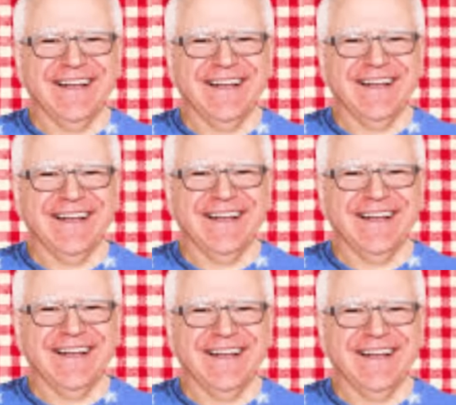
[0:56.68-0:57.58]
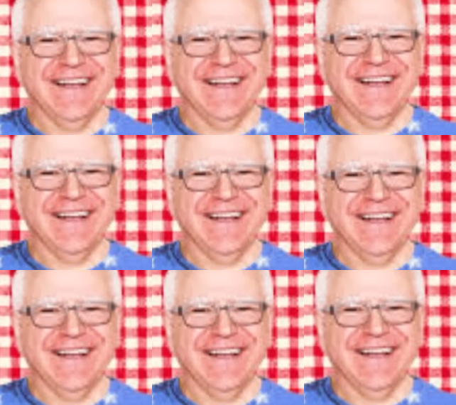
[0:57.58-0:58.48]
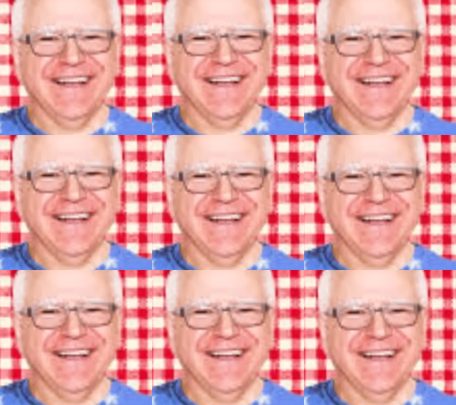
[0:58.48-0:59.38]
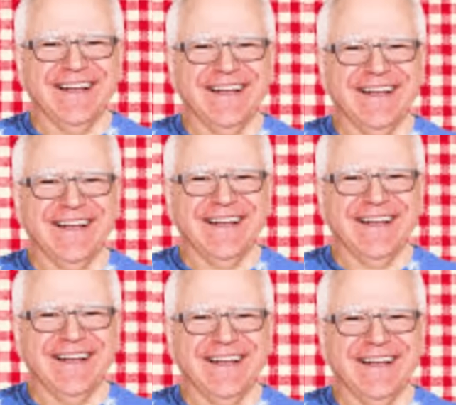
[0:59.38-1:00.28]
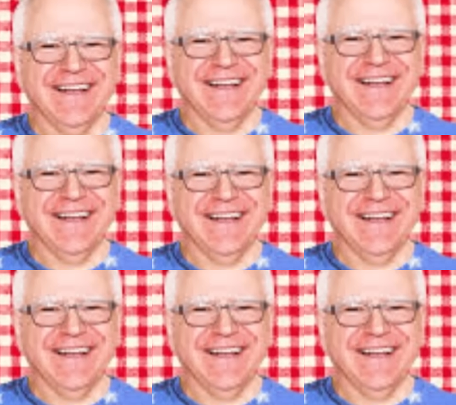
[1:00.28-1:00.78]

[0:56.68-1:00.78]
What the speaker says: The person shown says nothing.